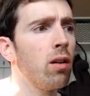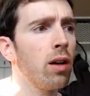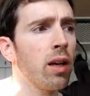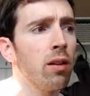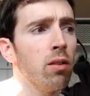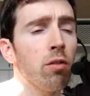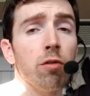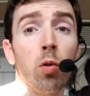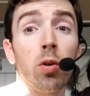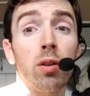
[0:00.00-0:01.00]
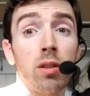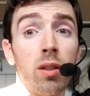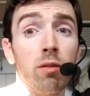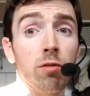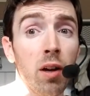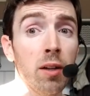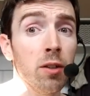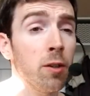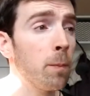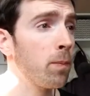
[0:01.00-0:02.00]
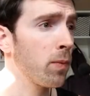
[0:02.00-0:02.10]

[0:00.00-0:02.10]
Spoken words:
again, for a stud finder,